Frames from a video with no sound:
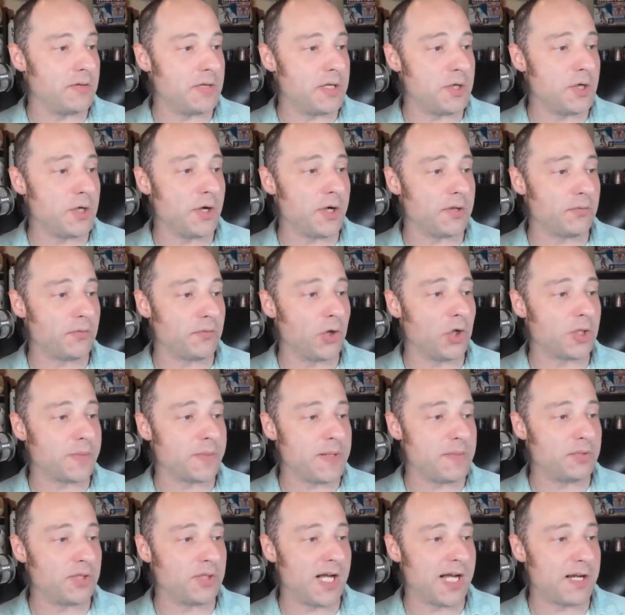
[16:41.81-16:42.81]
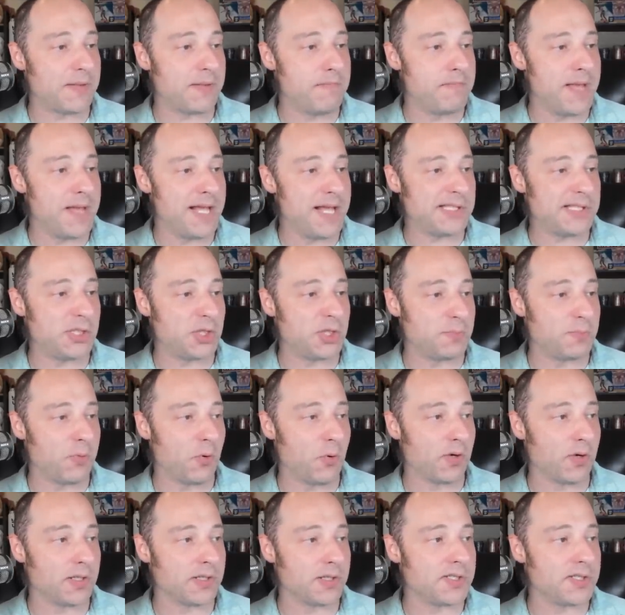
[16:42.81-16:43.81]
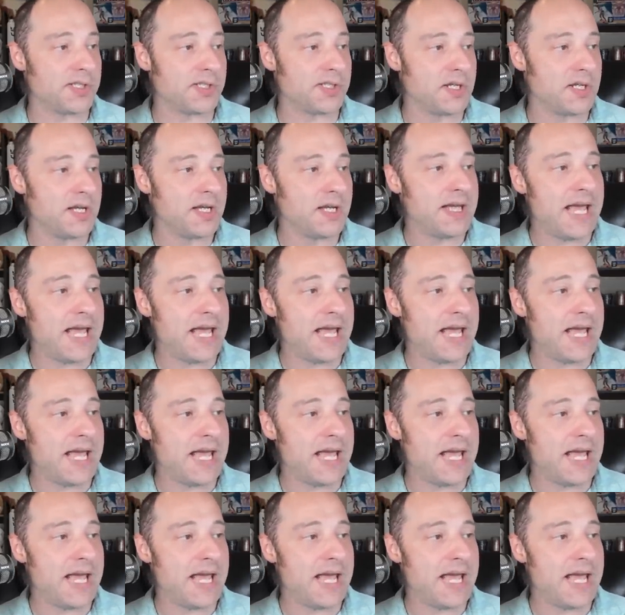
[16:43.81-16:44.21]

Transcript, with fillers: You go to the Royal Caribbean blog message boards